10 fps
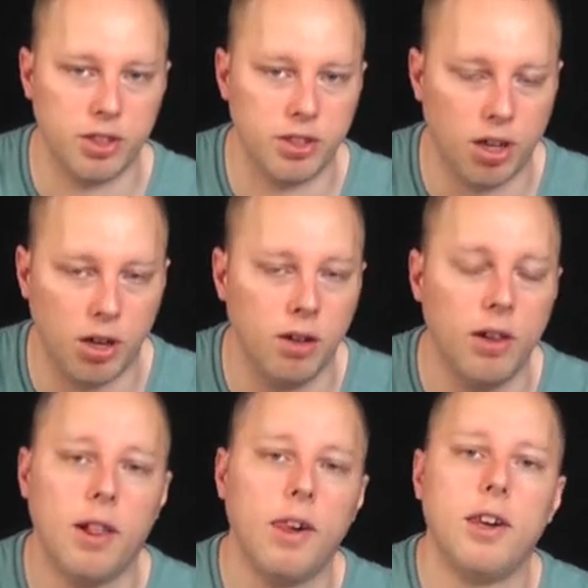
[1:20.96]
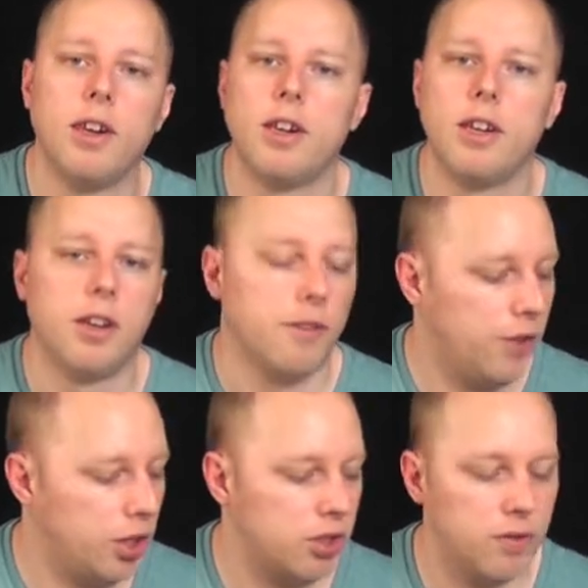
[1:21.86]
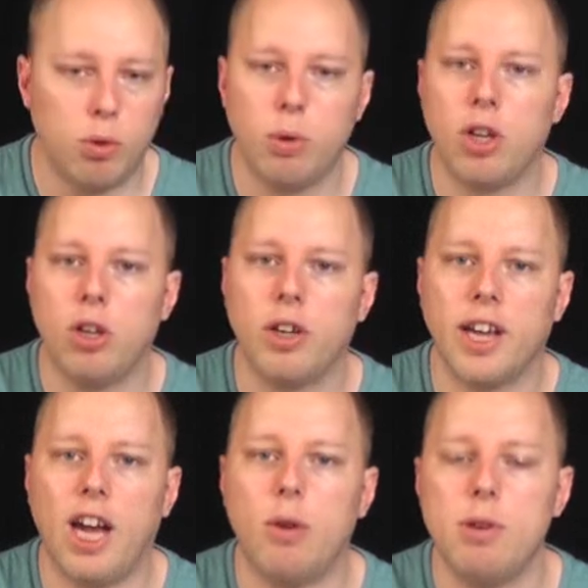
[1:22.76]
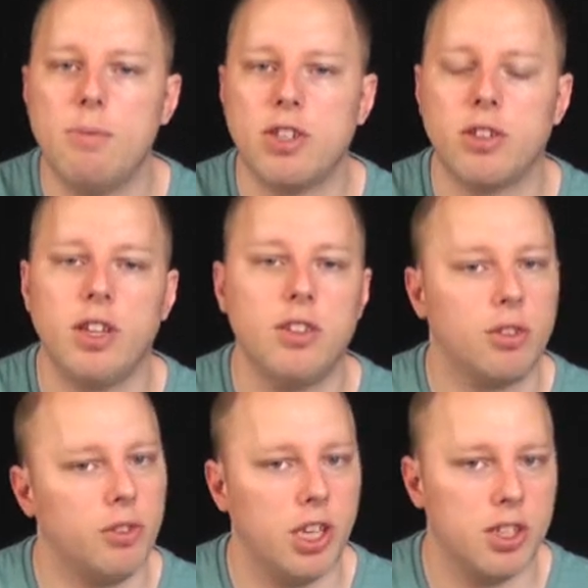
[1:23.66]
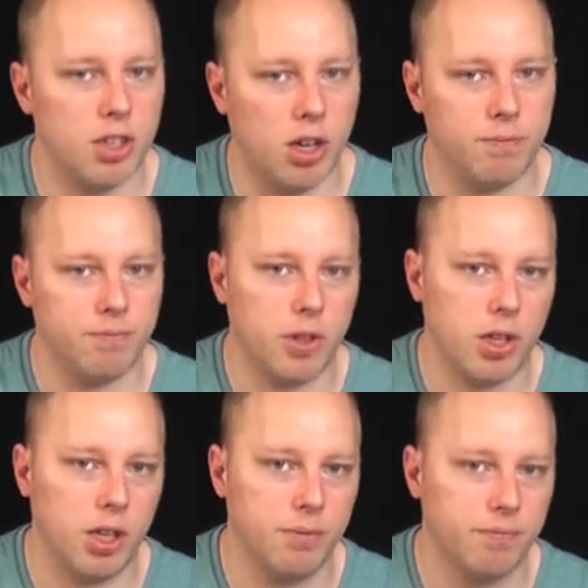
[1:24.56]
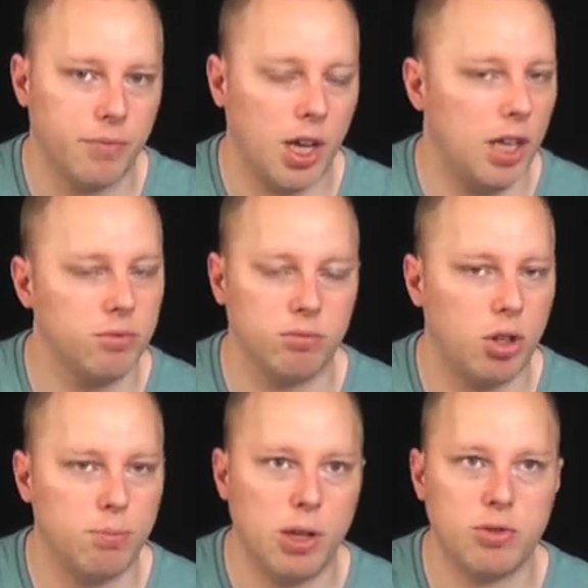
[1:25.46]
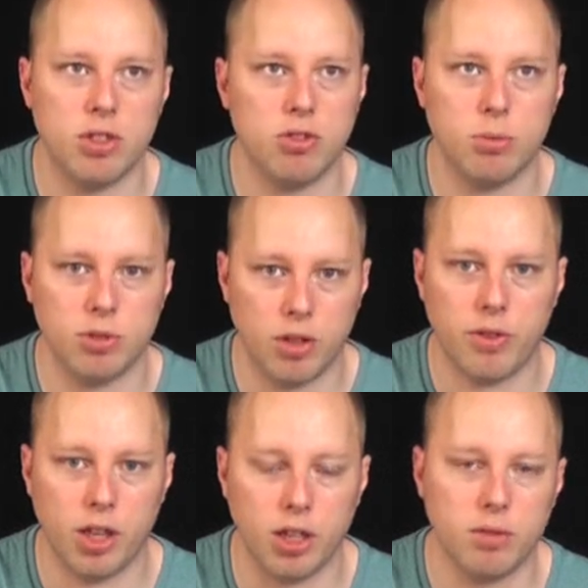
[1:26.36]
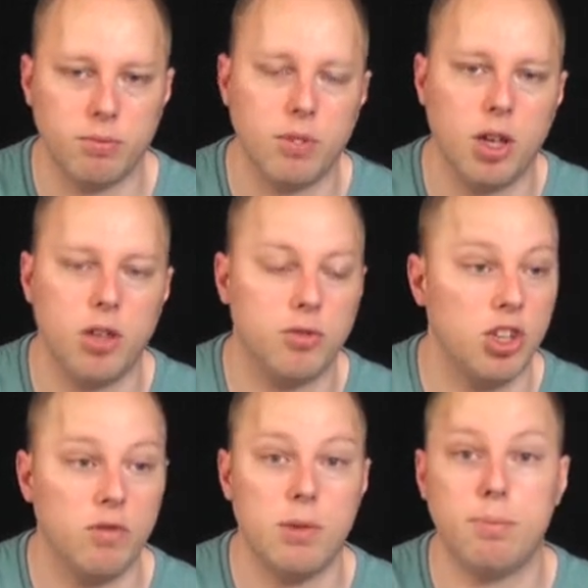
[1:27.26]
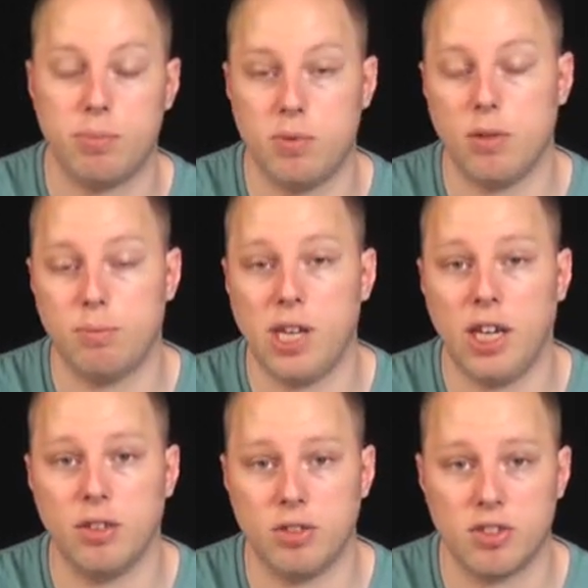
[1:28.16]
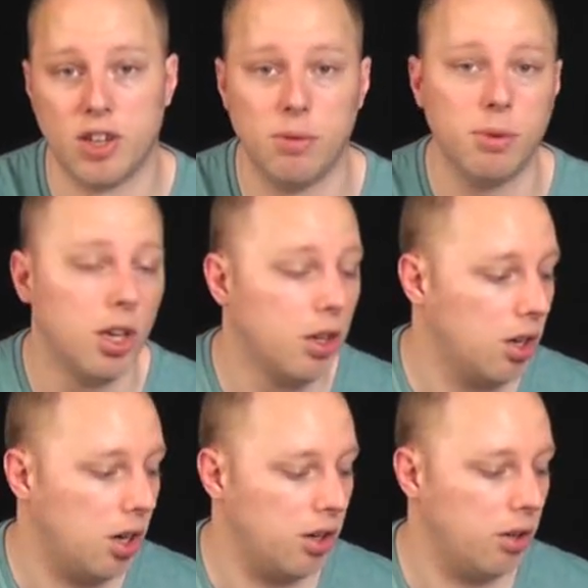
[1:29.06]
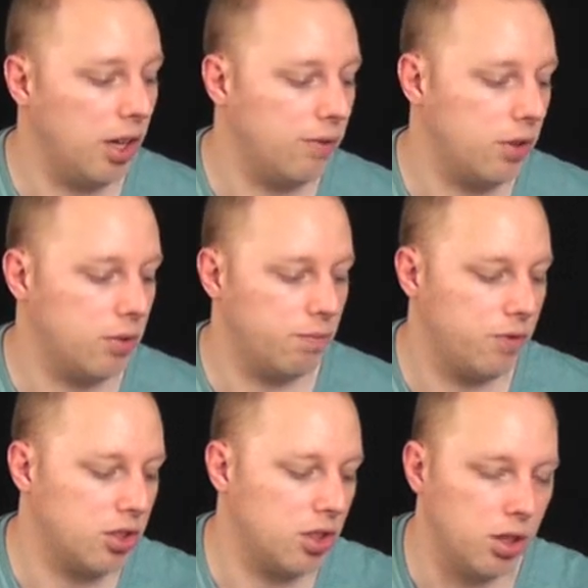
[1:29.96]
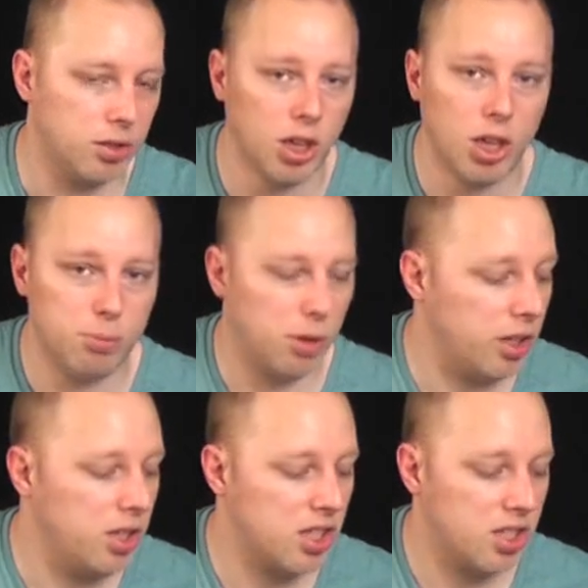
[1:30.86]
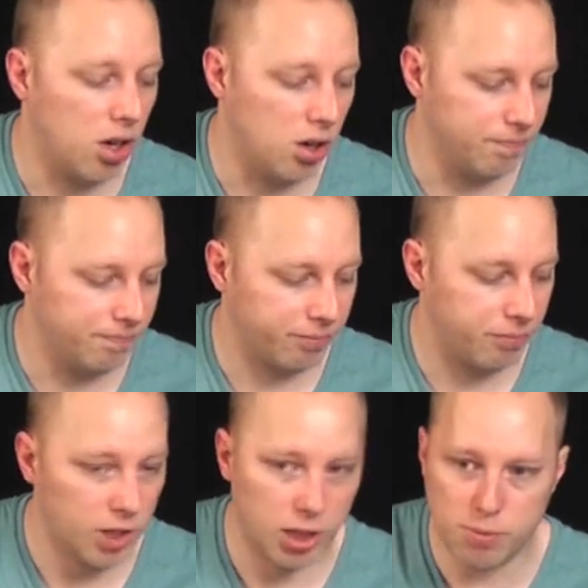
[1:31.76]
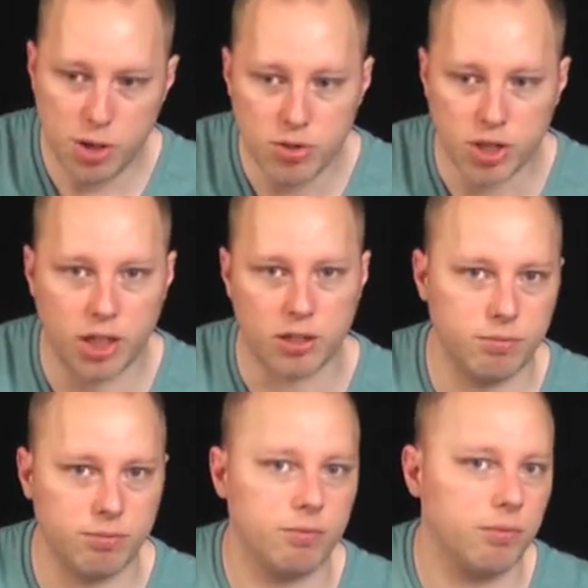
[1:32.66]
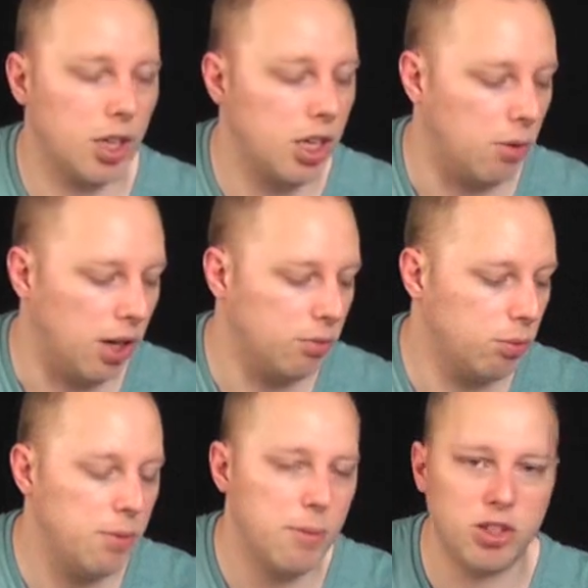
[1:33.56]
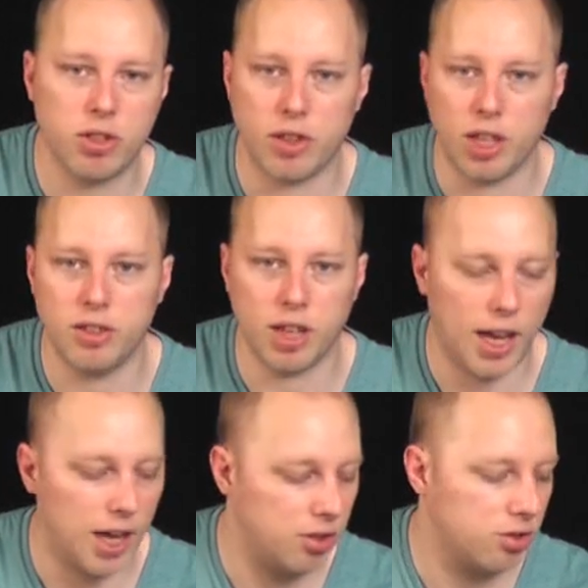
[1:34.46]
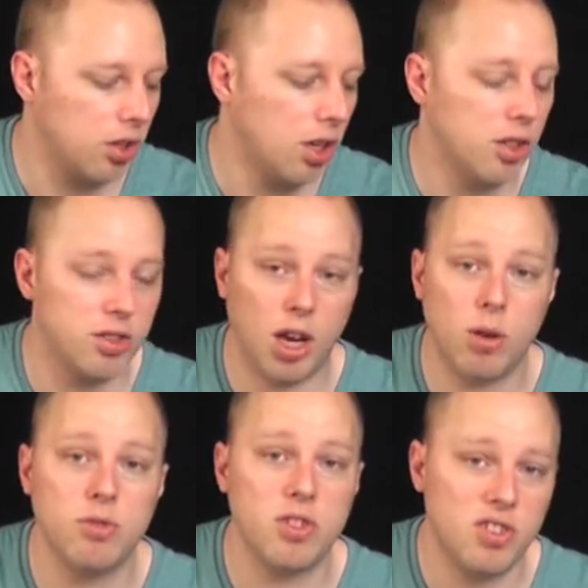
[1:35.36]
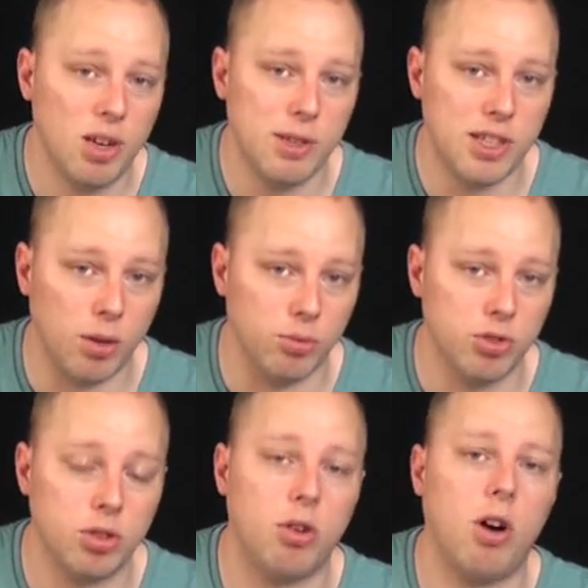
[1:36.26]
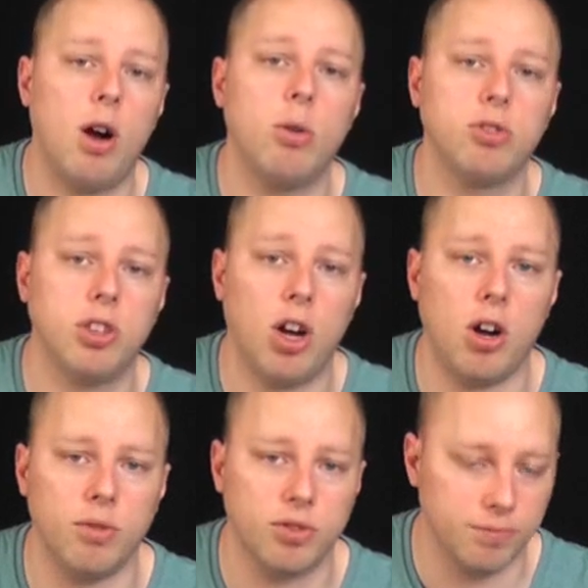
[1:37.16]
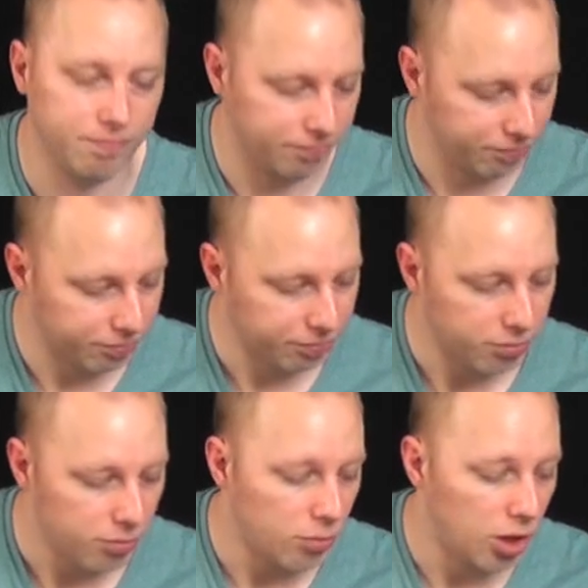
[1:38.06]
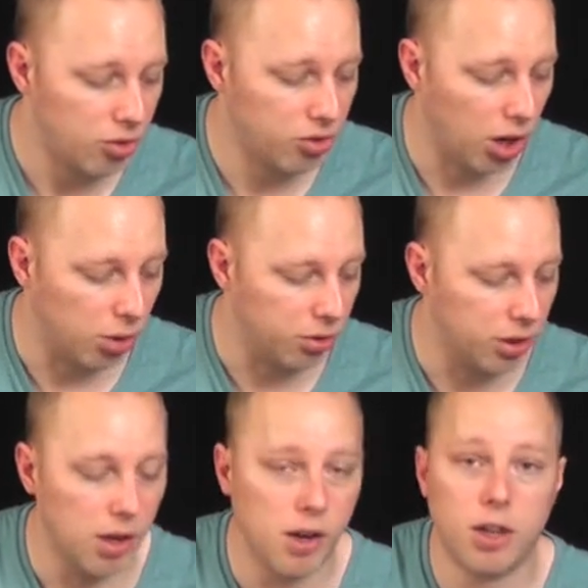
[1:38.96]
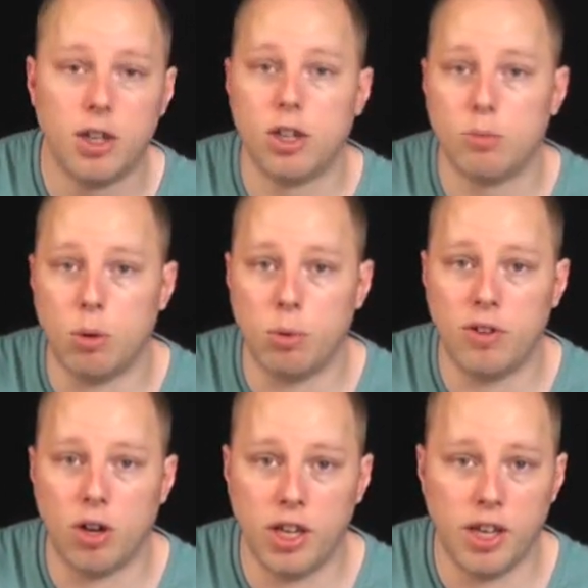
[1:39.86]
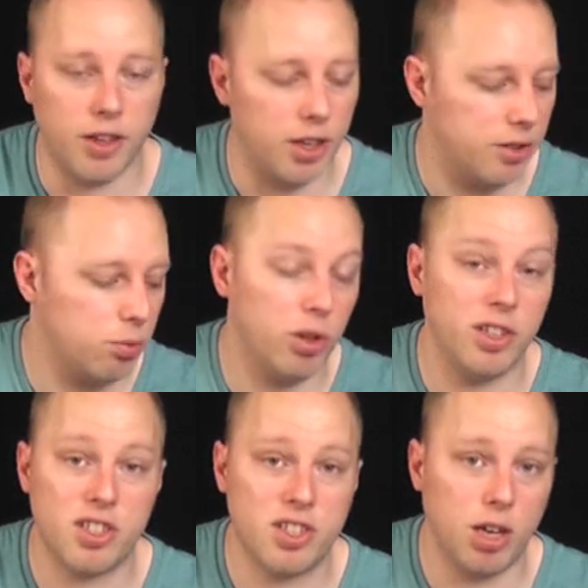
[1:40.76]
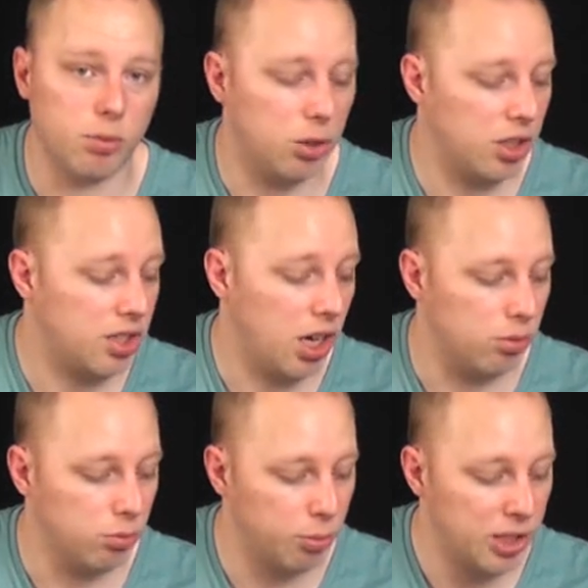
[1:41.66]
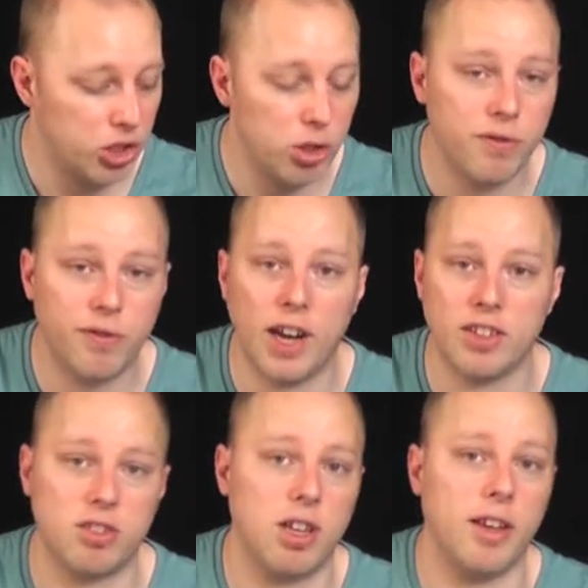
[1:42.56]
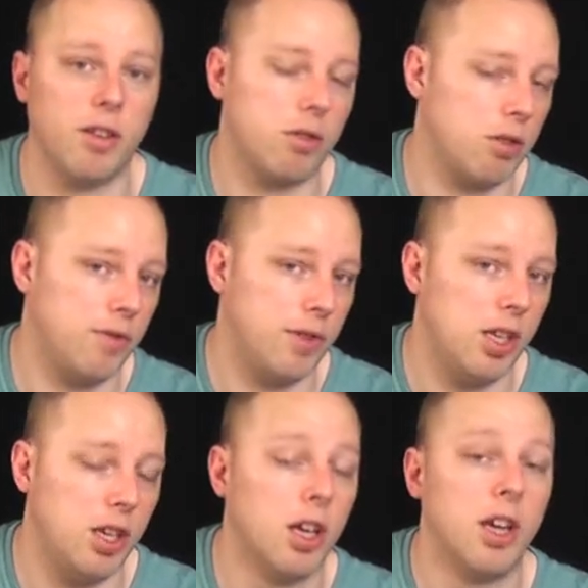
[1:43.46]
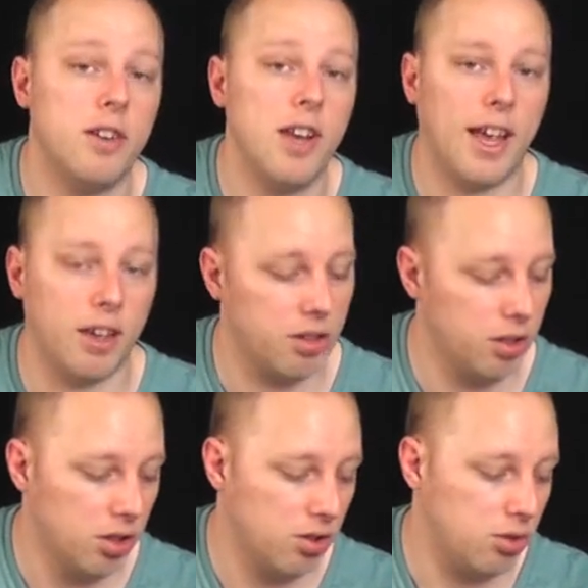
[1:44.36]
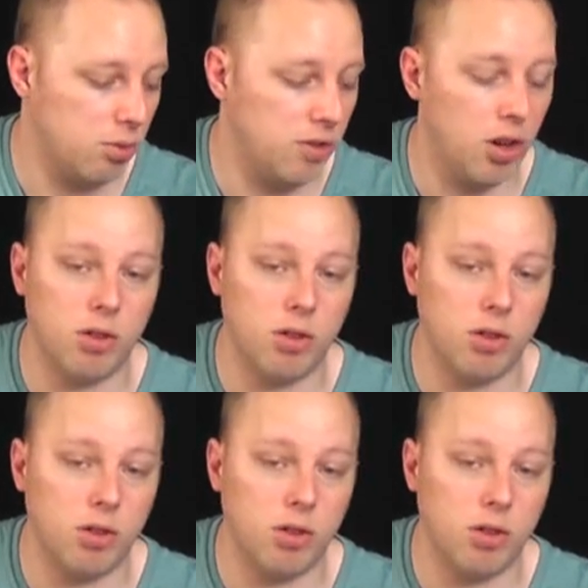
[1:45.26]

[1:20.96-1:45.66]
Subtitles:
this guitar. First of all, we're going to look at how we measure things on the guitar, okay? And on most instruments, I think. Generally piano is the same, I know that for certain, but in guitar, in music anyway, we measure things as tones and semitones, or wholes and halves. So what we've got here then is, what is a tone? Well, a tone will be 2 frets length of the neck. So we've